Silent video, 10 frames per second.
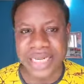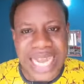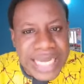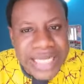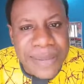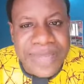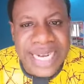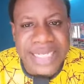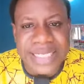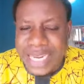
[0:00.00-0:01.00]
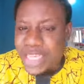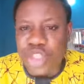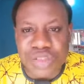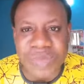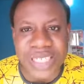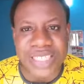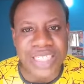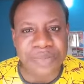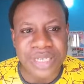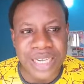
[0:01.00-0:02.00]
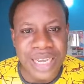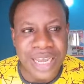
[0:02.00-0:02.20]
They accepted it. They issued me receipt.